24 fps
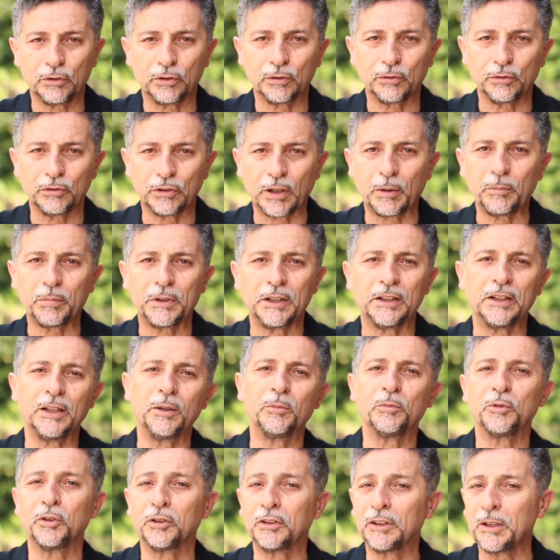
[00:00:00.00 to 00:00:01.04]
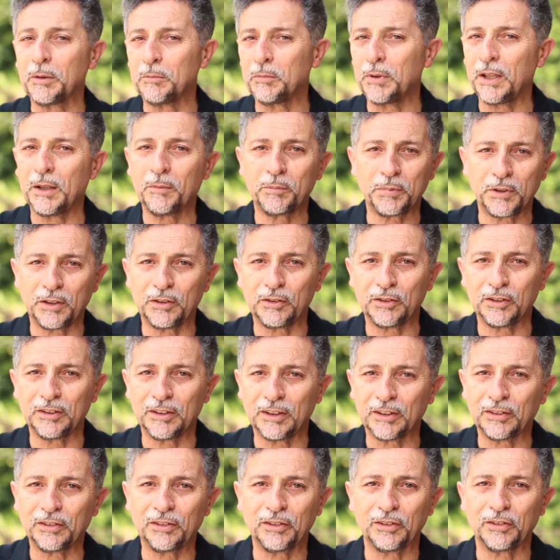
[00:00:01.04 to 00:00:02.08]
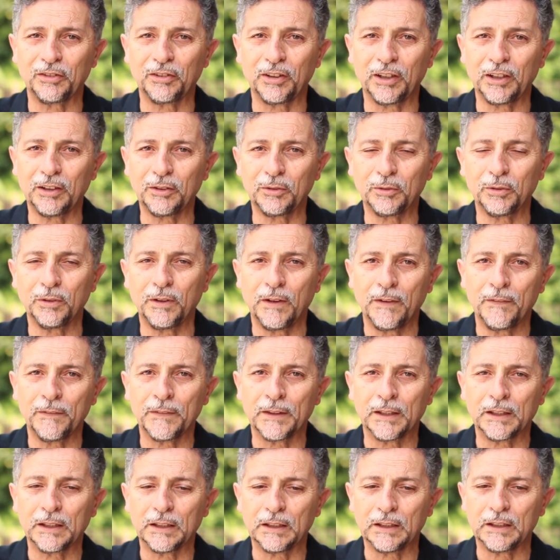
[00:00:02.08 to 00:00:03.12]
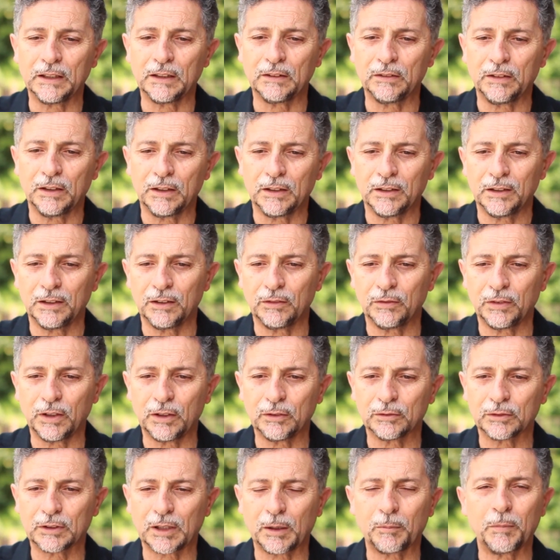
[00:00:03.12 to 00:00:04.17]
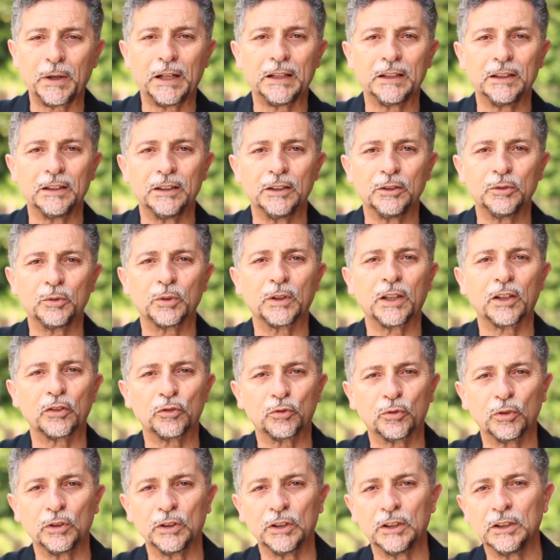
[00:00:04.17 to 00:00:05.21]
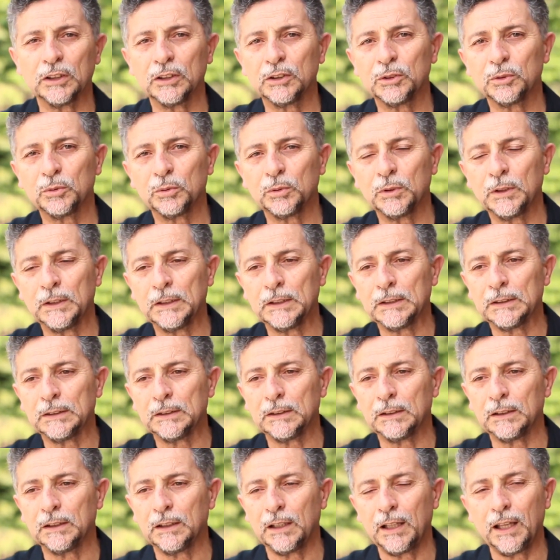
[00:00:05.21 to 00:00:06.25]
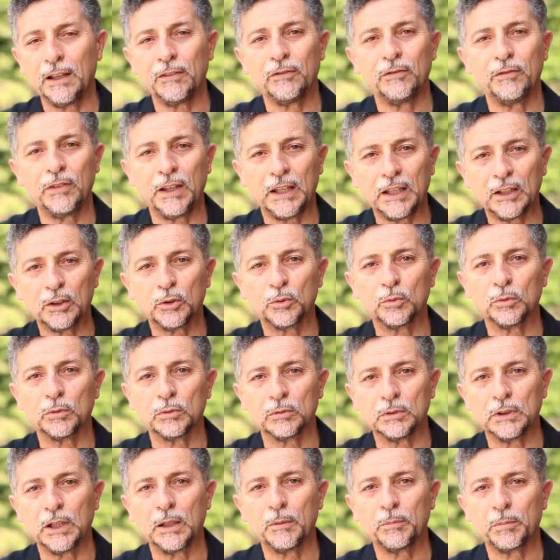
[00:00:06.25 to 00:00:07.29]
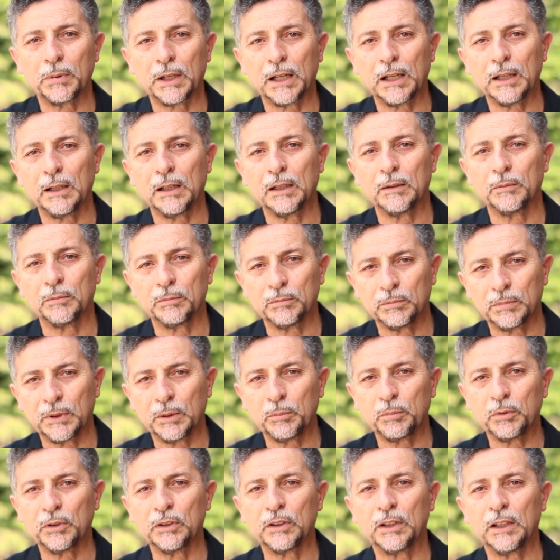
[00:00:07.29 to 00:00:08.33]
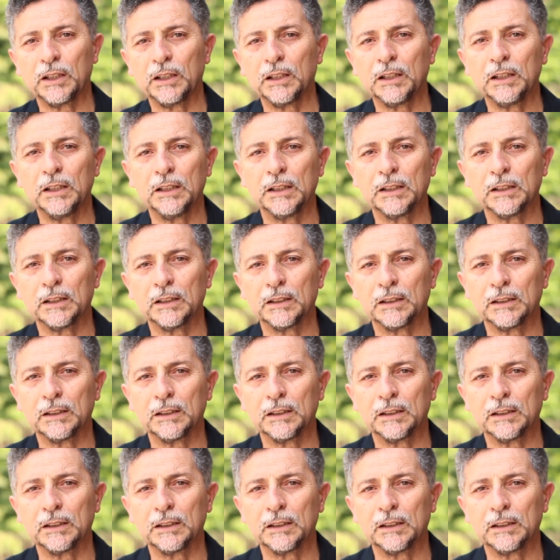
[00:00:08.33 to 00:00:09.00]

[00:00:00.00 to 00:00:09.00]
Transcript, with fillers: When I say that, I have also learned it this way, and I have been working, questioning, and reviewing in order to enlighten myself and those around me.